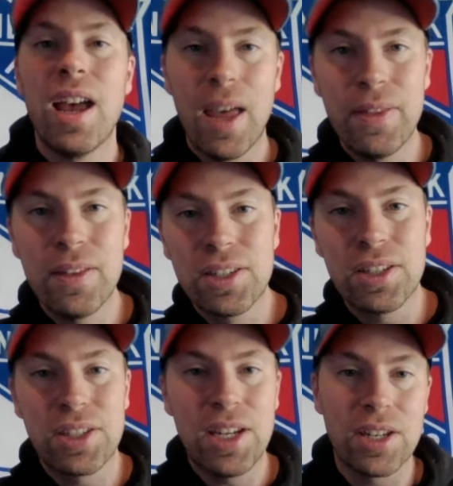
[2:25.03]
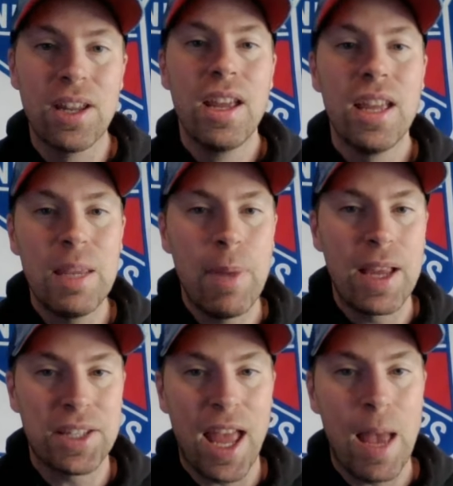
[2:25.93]
I think this is the season he
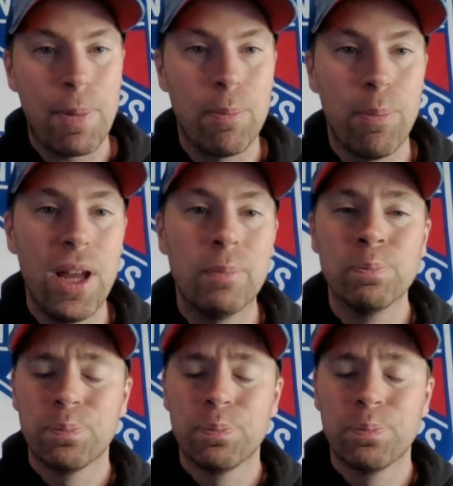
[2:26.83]
makes it happen. But